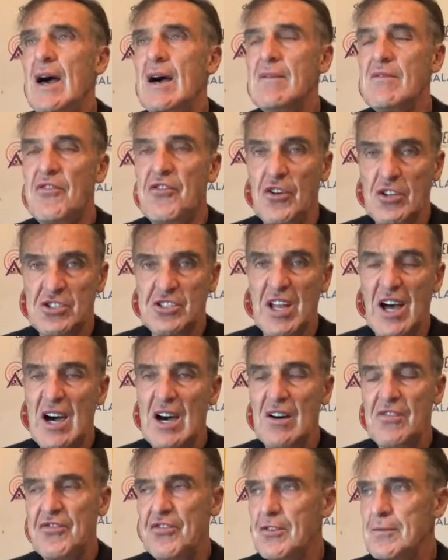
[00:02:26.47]
first
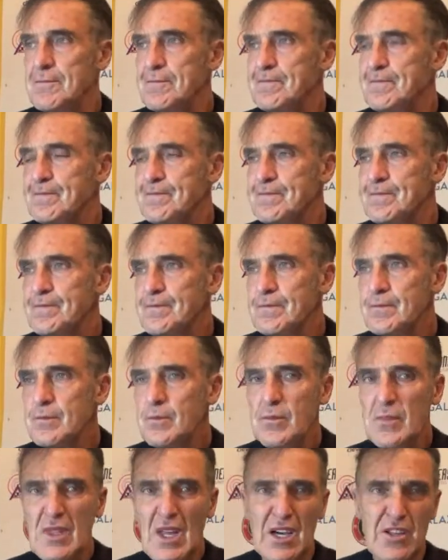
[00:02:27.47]
half,
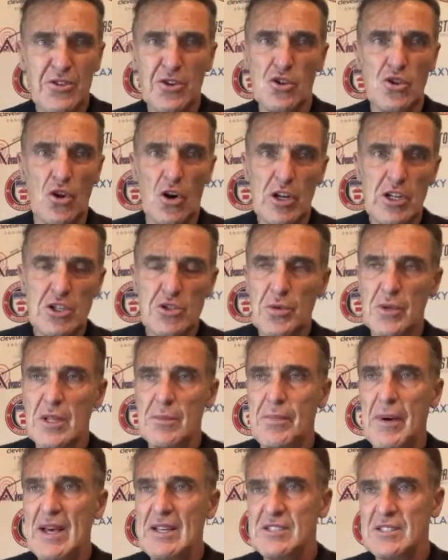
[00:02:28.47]
I thought Norwich were the
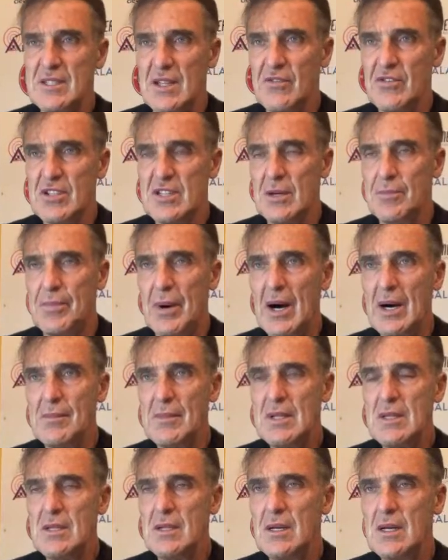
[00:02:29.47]
best in every
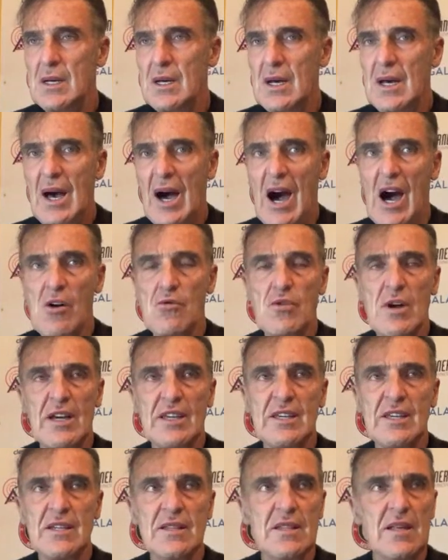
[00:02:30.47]
department. I
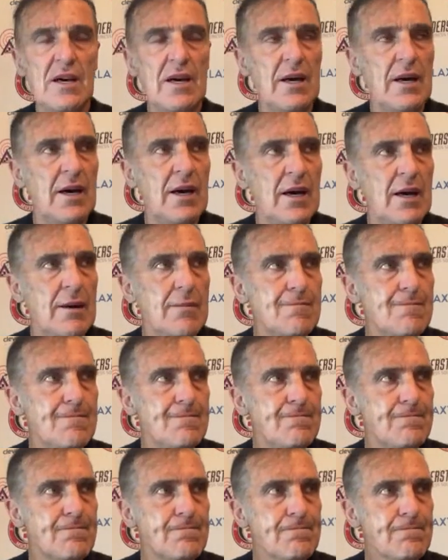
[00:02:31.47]
reckon
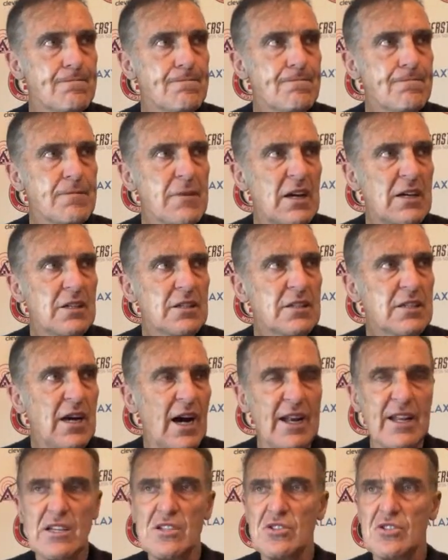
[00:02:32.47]
that
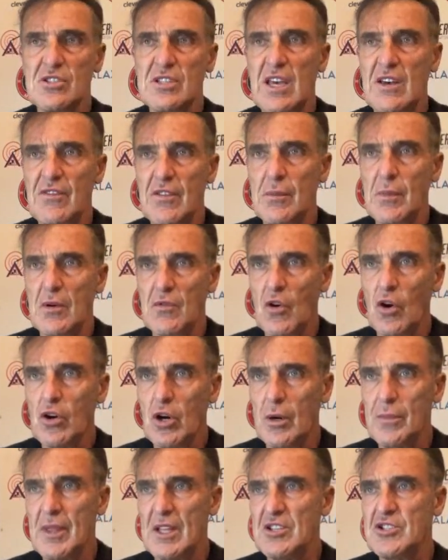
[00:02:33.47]
Carrick's gave them a rock
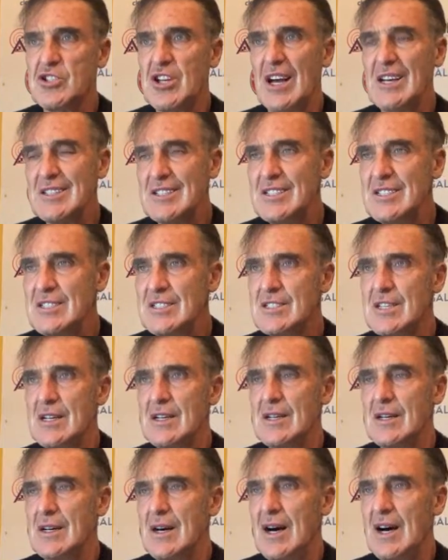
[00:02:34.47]
up their jacksies
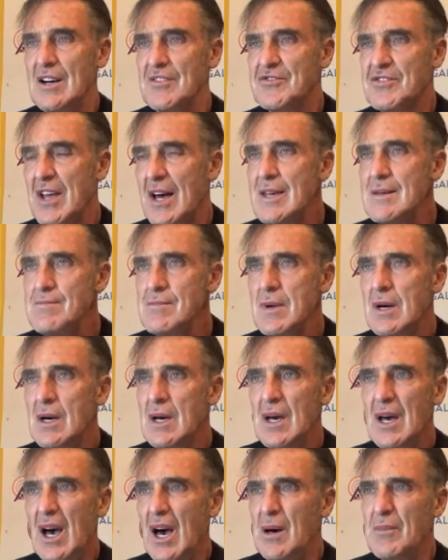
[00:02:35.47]
at half time,
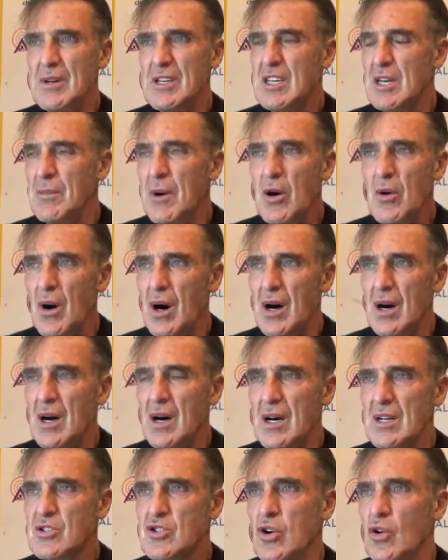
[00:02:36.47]
and we came out
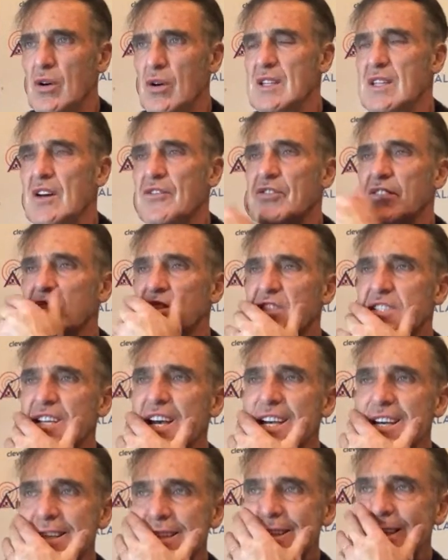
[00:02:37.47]
a totally different
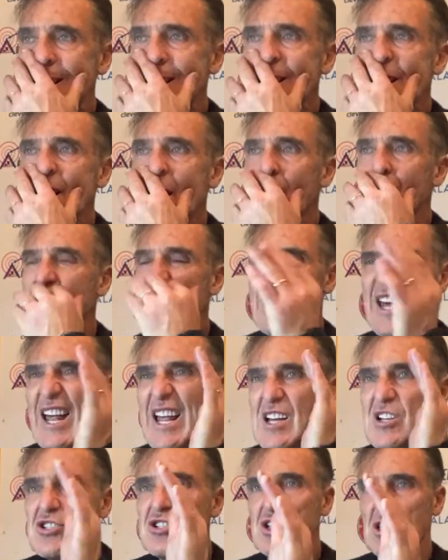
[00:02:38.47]
side. I mean, the
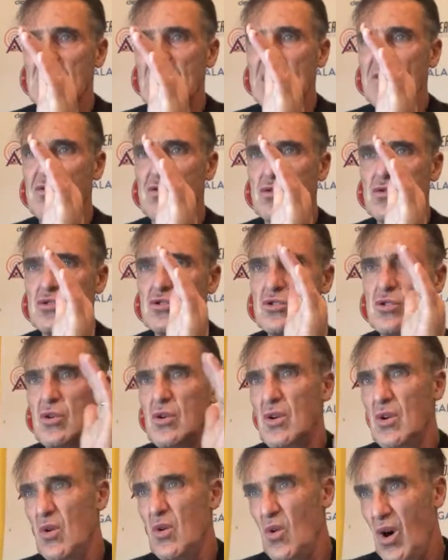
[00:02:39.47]
energy levels
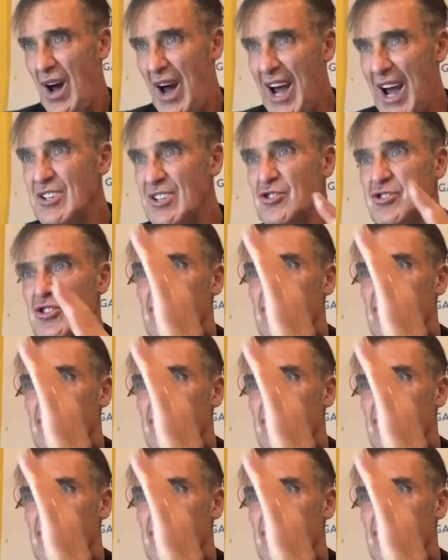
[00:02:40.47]
actually